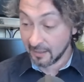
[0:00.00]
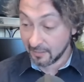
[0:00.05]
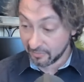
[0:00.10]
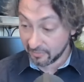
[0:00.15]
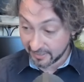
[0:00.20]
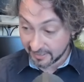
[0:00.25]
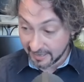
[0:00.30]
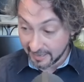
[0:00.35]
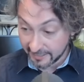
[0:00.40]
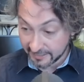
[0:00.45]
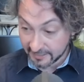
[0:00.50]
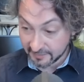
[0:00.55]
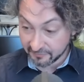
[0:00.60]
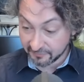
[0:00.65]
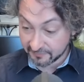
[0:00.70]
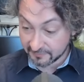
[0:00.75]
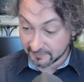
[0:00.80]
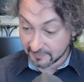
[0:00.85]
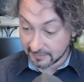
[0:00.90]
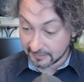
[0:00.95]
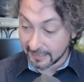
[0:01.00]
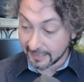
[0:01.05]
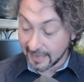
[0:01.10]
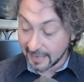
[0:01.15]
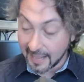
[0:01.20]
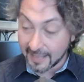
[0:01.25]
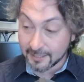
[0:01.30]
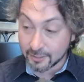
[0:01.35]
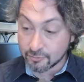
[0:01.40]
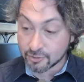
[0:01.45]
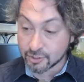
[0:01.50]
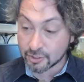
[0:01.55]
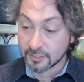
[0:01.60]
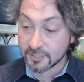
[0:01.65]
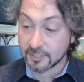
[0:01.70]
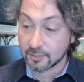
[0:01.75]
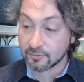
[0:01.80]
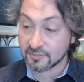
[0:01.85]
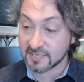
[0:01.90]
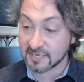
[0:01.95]
The kind of like I
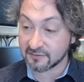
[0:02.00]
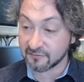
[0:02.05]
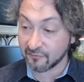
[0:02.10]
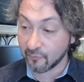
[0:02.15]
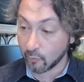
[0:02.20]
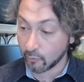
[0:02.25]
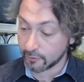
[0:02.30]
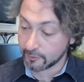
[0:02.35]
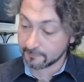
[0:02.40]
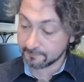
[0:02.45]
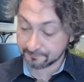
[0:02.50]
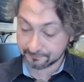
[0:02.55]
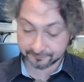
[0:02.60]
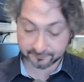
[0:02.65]
usually use it for